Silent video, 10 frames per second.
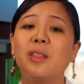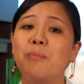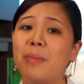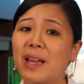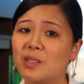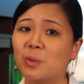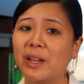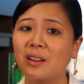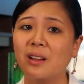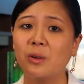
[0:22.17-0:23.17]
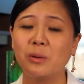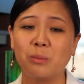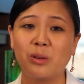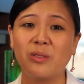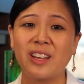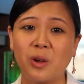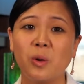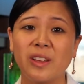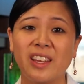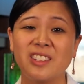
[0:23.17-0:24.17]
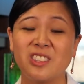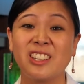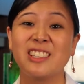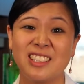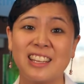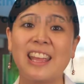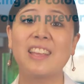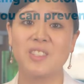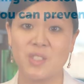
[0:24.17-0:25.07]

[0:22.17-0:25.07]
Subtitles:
The best way to go and prevent colon cancer is to get